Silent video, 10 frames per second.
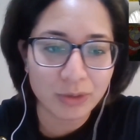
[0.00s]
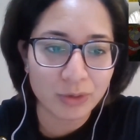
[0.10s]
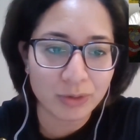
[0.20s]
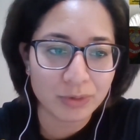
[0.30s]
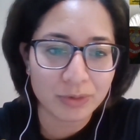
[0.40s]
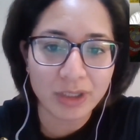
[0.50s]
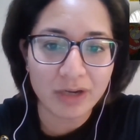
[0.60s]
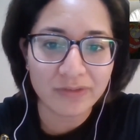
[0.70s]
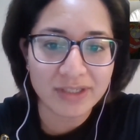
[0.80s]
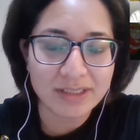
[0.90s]
Corps recruiting
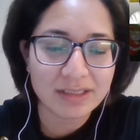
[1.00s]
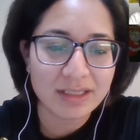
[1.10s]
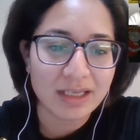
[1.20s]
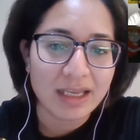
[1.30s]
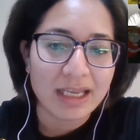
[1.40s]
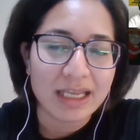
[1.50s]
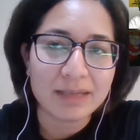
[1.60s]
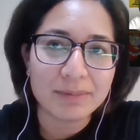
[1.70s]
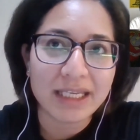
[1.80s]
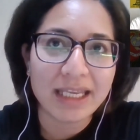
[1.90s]
office,
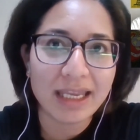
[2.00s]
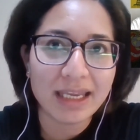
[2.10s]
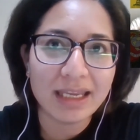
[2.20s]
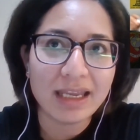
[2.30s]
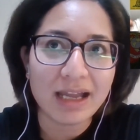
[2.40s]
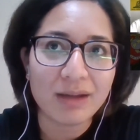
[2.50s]
and I'm like, hey,